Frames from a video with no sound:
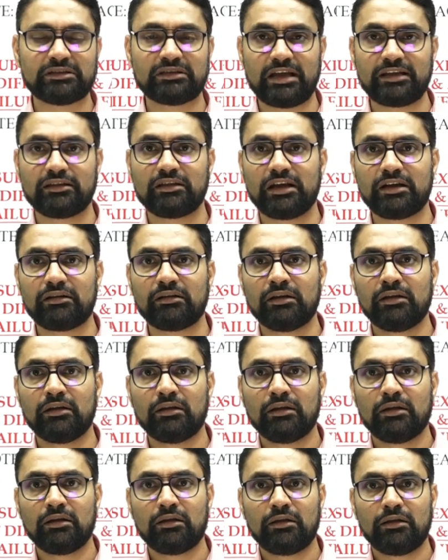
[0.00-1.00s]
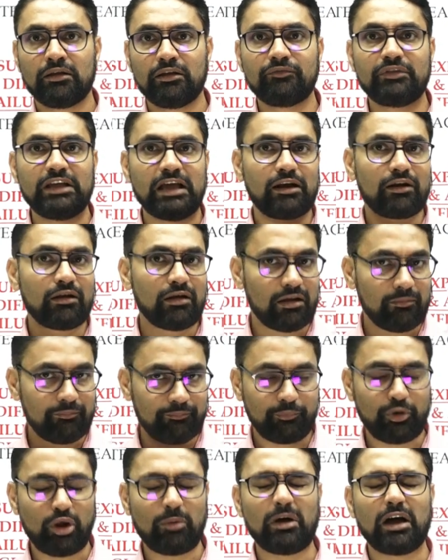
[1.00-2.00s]
like that, if they are
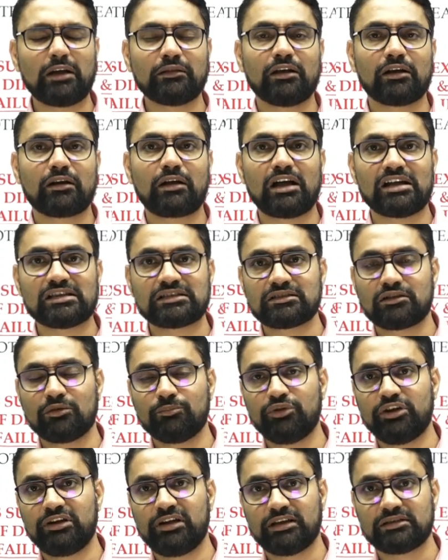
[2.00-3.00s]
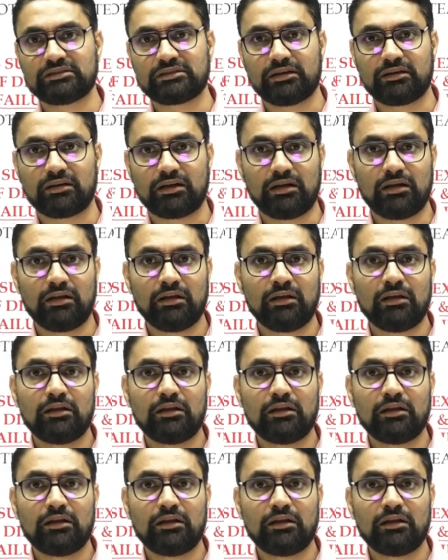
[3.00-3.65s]
from other caste community, etc.,